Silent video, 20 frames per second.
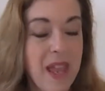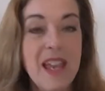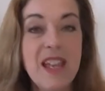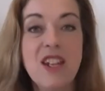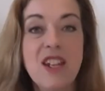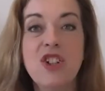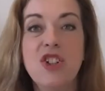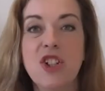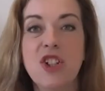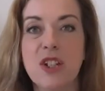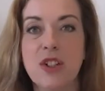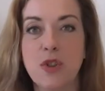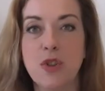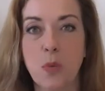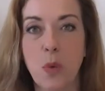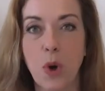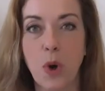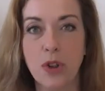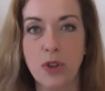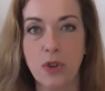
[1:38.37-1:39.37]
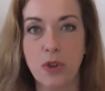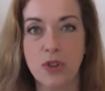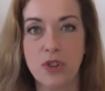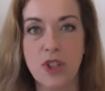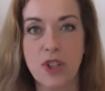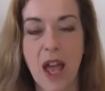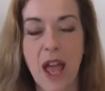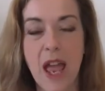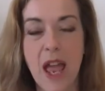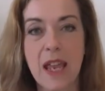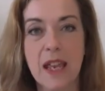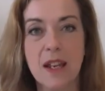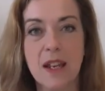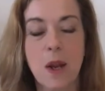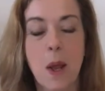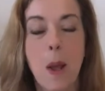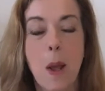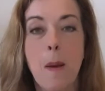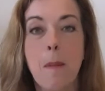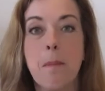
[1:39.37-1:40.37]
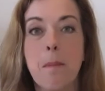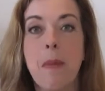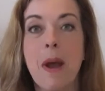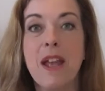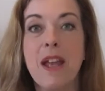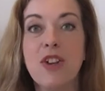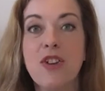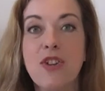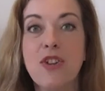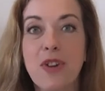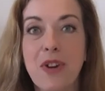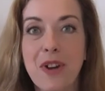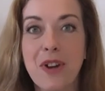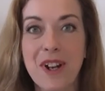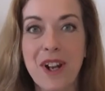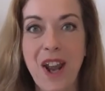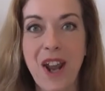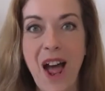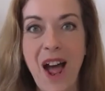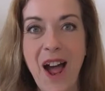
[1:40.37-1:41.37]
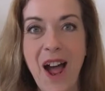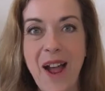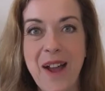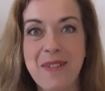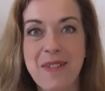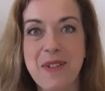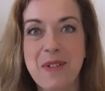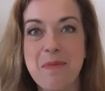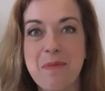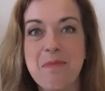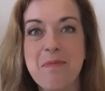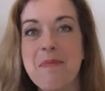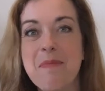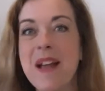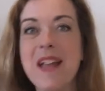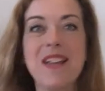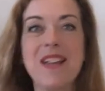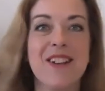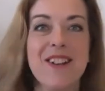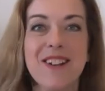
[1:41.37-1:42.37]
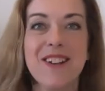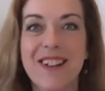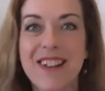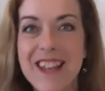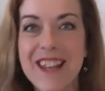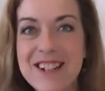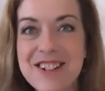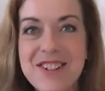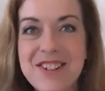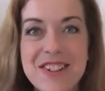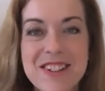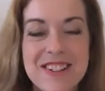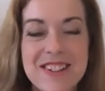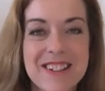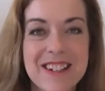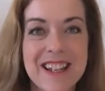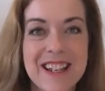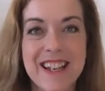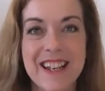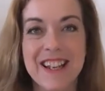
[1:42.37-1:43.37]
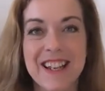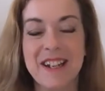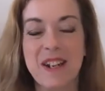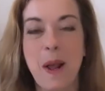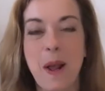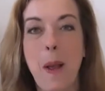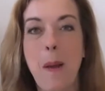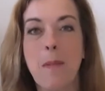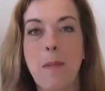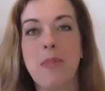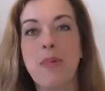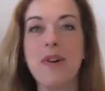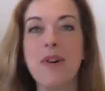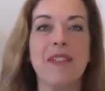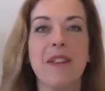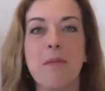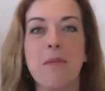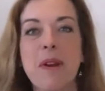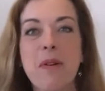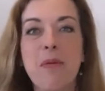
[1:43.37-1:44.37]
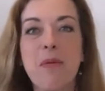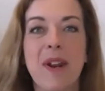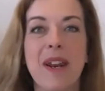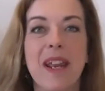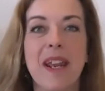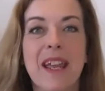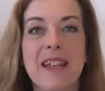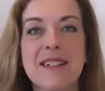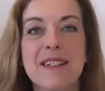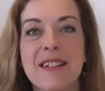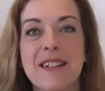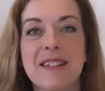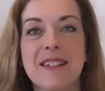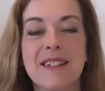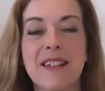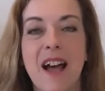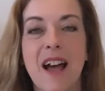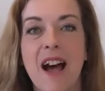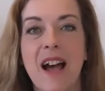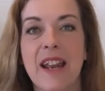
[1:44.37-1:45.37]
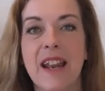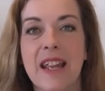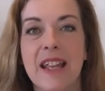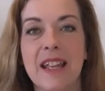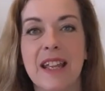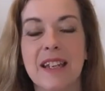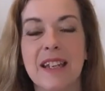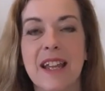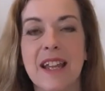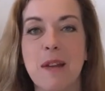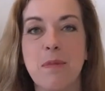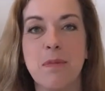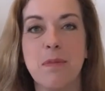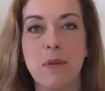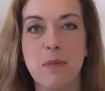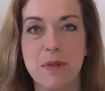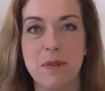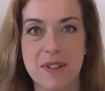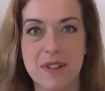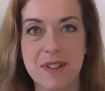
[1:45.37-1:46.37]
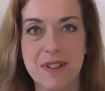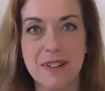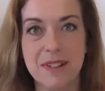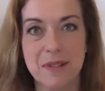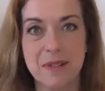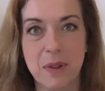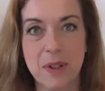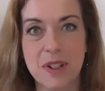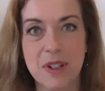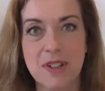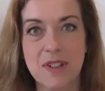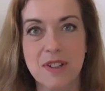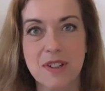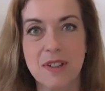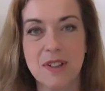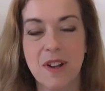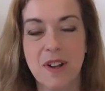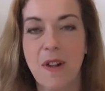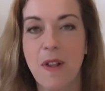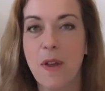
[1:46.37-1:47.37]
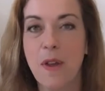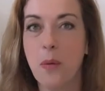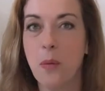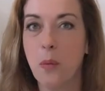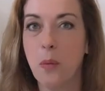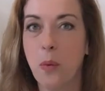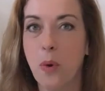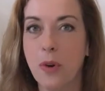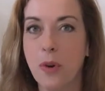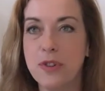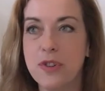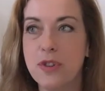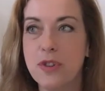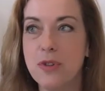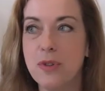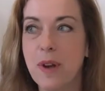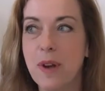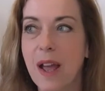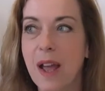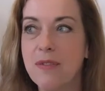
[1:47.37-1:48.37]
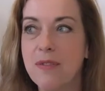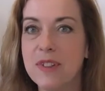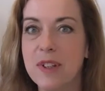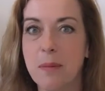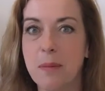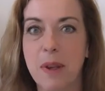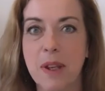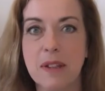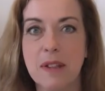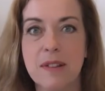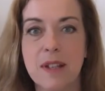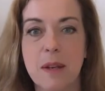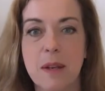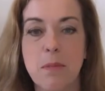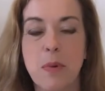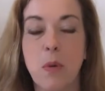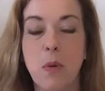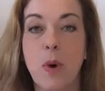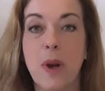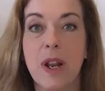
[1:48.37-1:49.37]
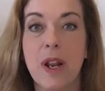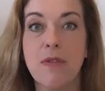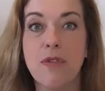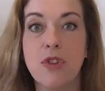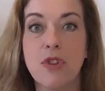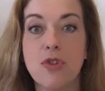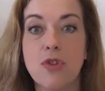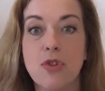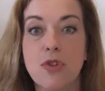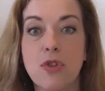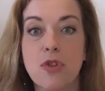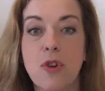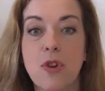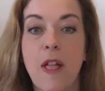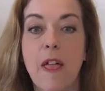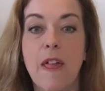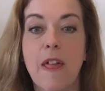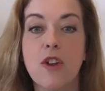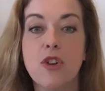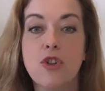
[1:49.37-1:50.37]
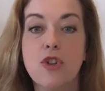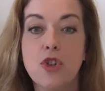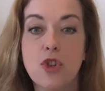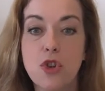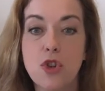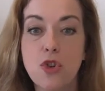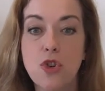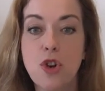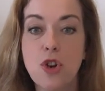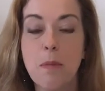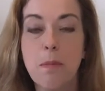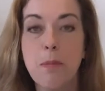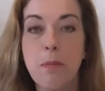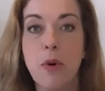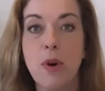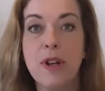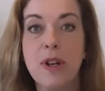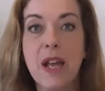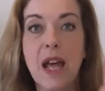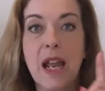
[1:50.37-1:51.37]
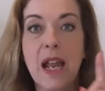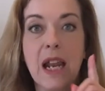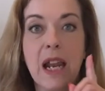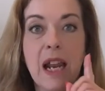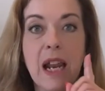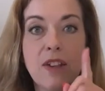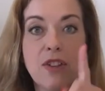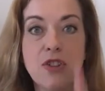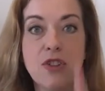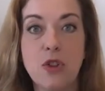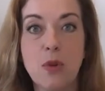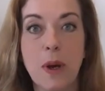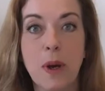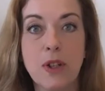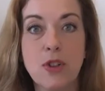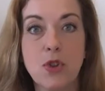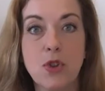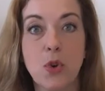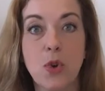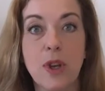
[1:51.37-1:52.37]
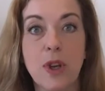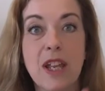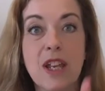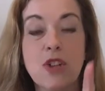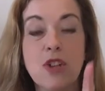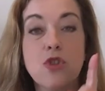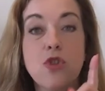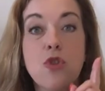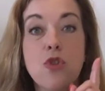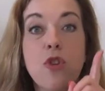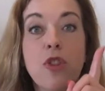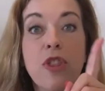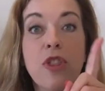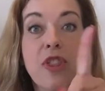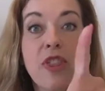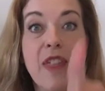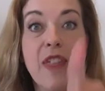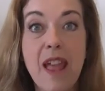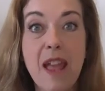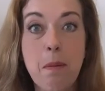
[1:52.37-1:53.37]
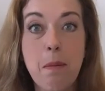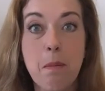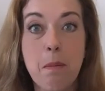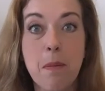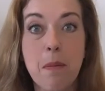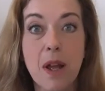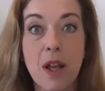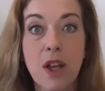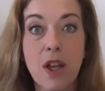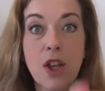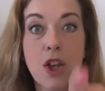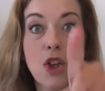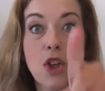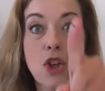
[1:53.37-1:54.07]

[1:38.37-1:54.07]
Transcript: energy to what you're saying and make you look alive and make you look interesting, and bring them in when it gets exciting and keep them still when you just want to have something said. But whatever you do not point unless you are talking to them.